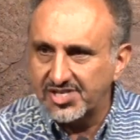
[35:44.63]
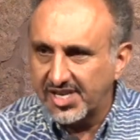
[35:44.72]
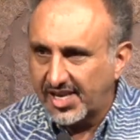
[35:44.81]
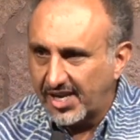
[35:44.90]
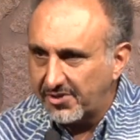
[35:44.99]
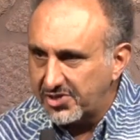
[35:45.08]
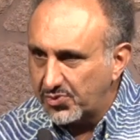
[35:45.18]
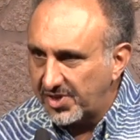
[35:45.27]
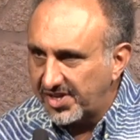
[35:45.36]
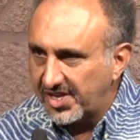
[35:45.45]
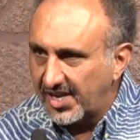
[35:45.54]
It carries
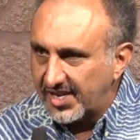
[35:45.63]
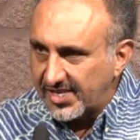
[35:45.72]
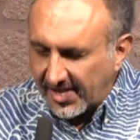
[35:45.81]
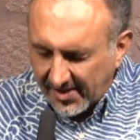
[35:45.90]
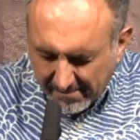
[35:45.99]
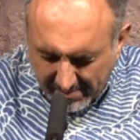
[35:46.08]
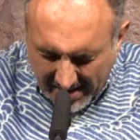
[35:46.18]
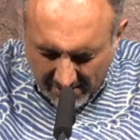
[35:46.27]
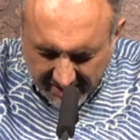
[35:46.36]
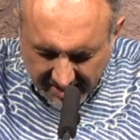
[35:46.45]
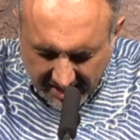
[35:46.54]
with it the idea of
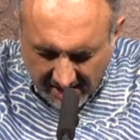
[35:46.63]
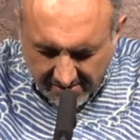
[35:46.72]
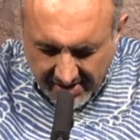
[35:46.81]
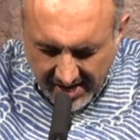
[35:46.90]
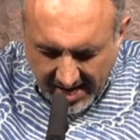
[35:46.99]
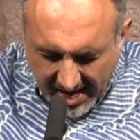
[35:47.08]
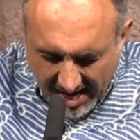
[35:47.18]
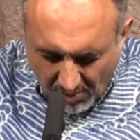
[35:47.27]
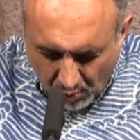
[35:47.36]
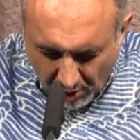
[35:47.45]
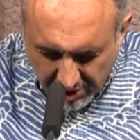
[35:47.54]
bowing down
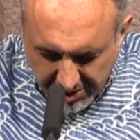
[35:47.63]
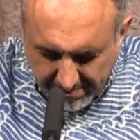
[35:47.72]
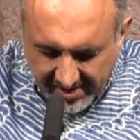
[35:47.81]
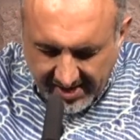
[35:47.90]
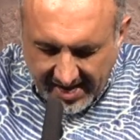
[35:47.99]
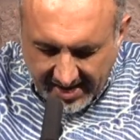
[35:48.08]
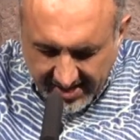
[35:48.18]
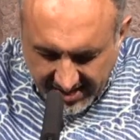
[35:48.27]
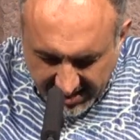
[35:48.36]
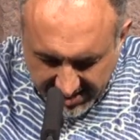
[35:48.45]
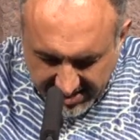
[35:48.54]
and worshiping and
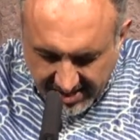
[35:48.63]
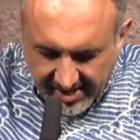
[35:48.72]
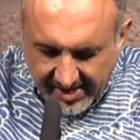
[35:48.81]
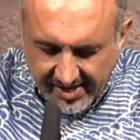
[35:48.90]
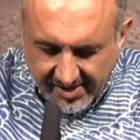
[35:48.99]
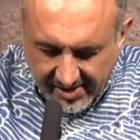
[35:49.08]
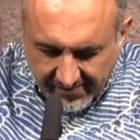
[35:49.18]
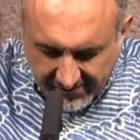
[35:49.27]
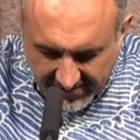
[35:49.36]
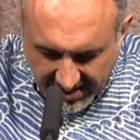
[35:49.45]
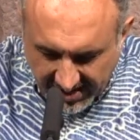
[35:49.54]
kissing the
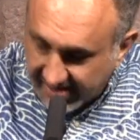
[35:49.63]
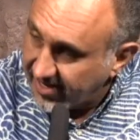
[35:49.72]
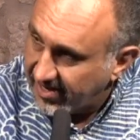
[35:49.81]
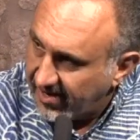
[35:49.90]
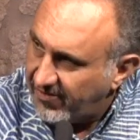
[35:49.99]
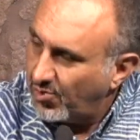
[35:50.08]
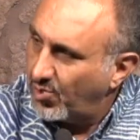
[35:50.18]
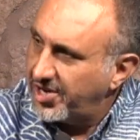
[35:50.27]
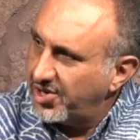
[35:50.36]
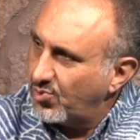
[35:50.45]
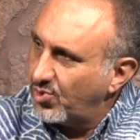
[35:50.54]
feet of the
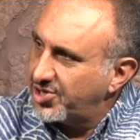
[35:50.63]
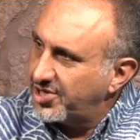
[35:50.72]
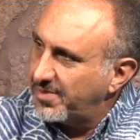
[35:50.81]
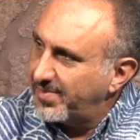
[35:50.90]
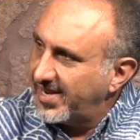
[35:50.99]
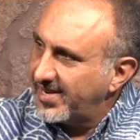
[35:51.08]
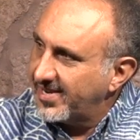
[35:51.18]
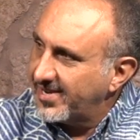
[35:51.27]
one you're worshiping.